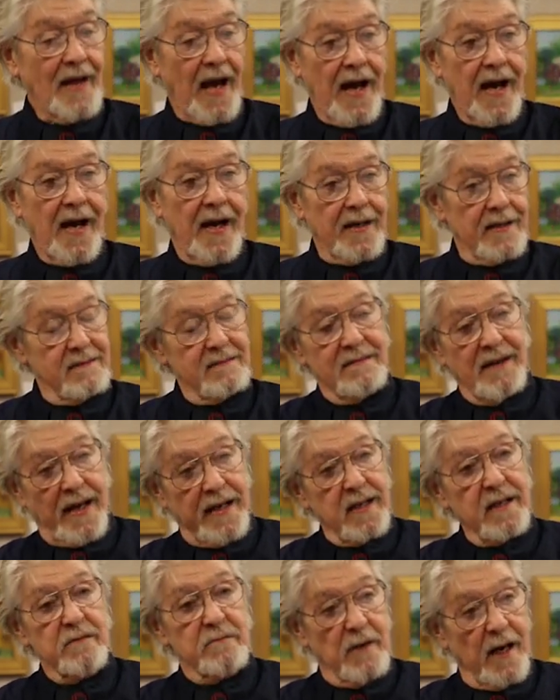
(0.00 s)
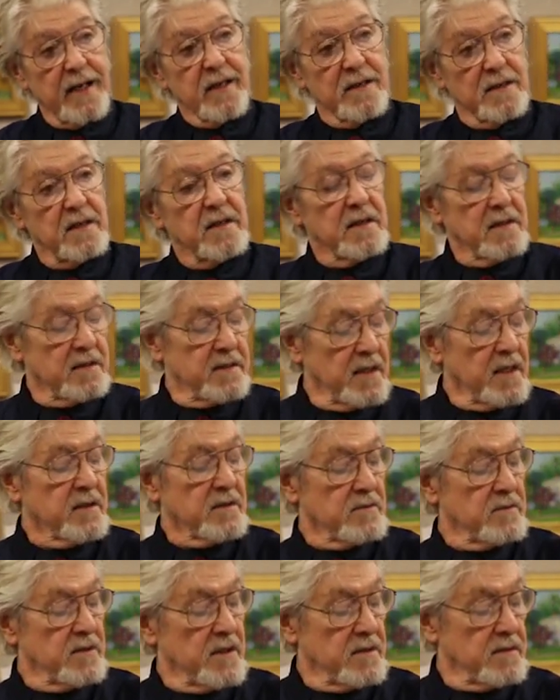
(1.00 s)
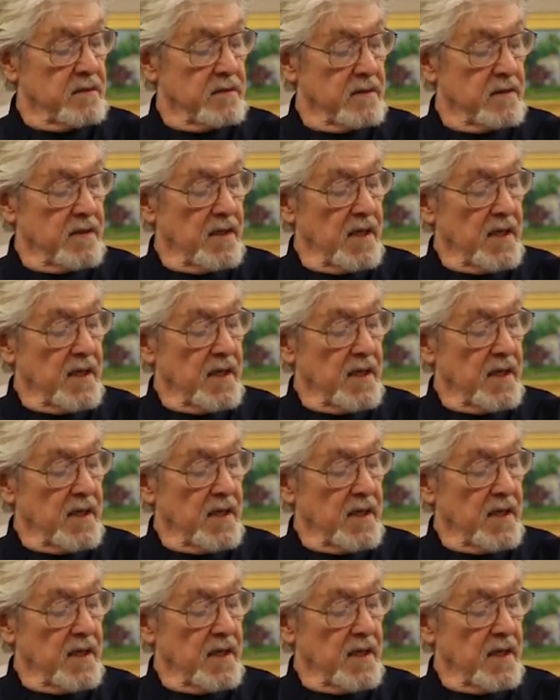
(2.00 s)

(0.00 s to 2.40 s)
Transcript: I like it right good, too, you know.